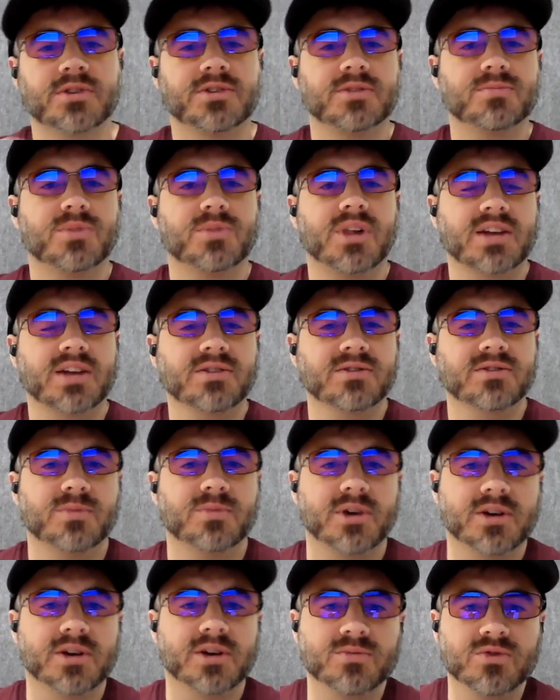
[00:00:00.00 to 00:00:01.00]
in plants
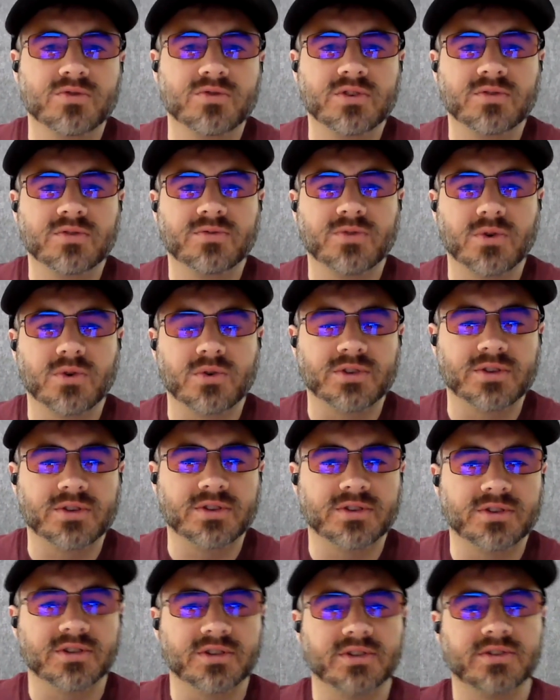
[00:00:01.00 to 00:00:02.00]
by improving
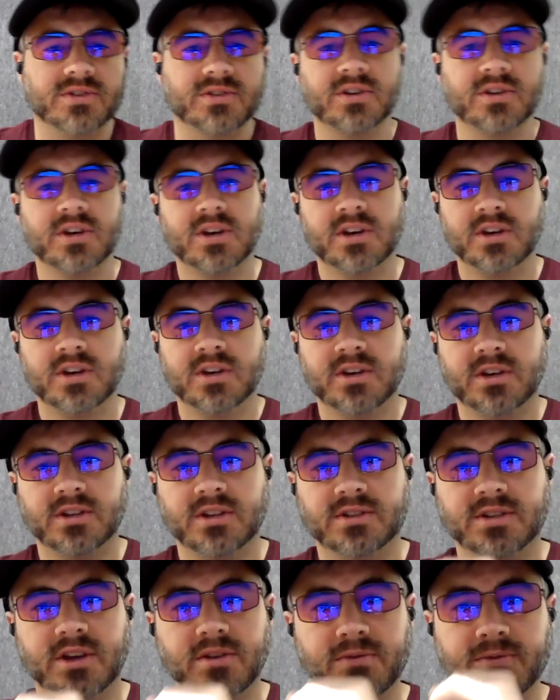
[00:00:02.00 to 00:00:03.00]
photosynthesis
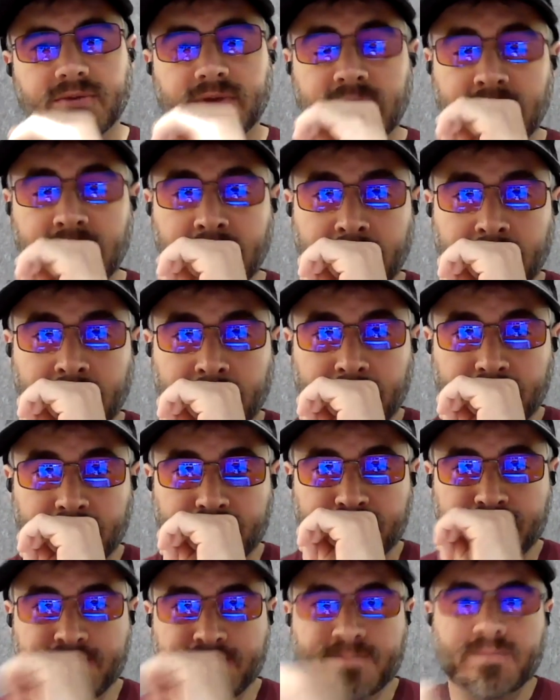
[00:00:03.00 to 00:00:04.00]
itself.
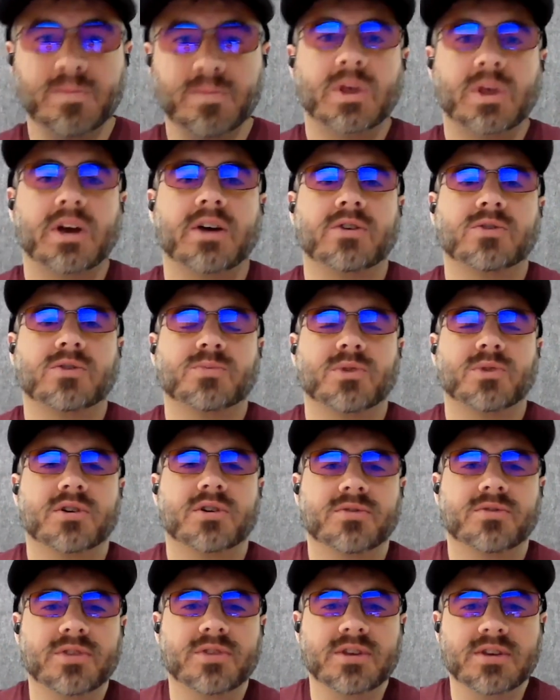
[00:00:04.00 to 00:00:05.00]
I was part
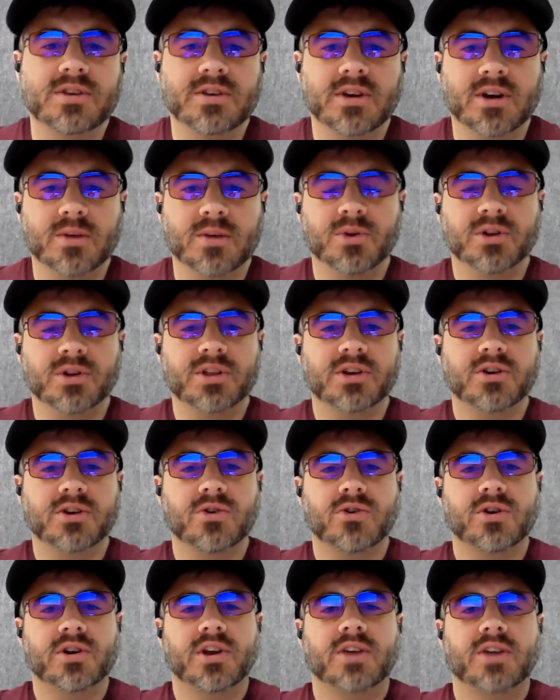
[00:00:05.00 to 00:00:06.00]
of the Berkeley
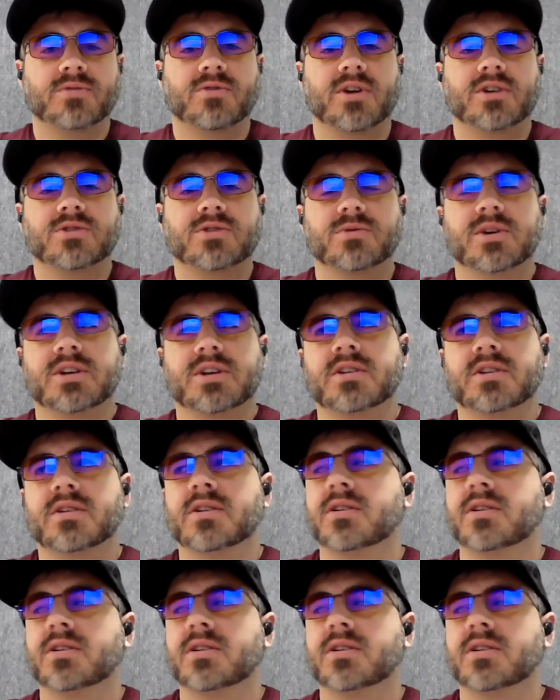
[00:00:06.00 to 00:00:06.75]
cohort, have graduated